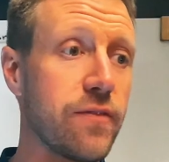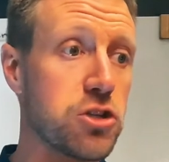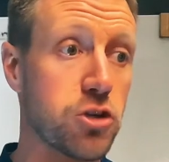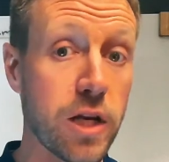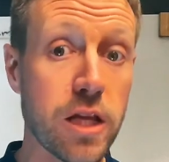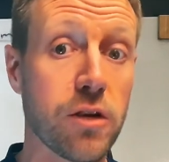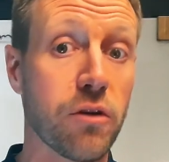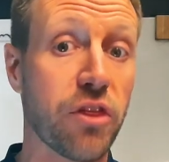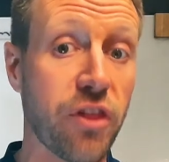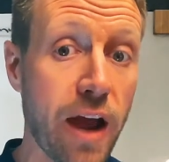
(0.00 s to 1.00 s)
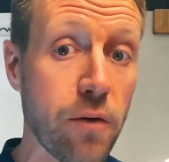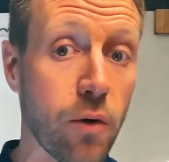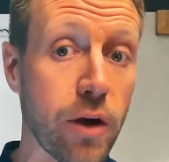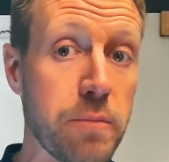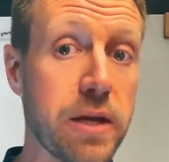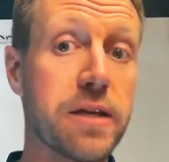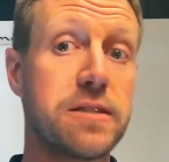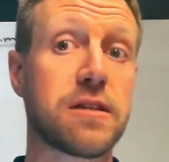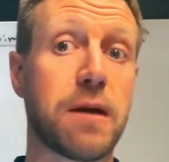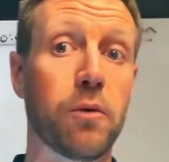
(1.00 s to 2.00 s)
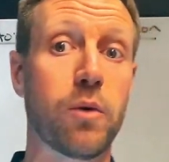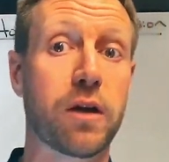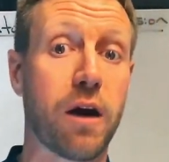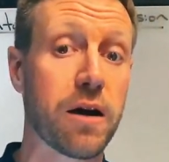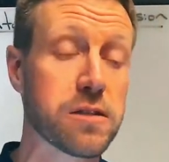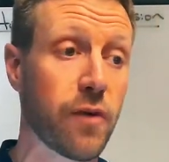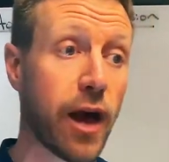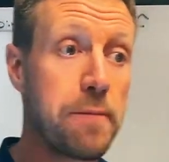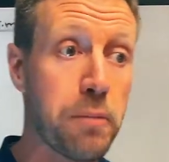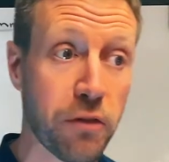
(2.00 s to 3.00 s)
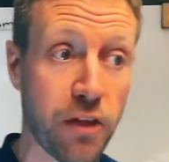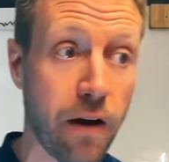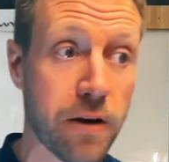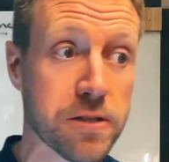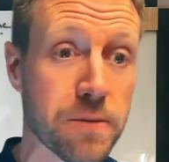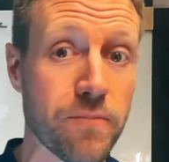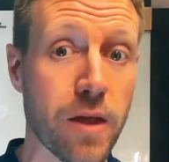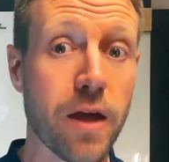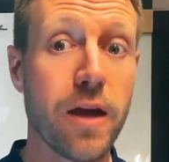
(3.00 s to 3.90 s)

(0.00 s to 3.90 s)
even treating your thyroid, because the number one cause of hypothyroidism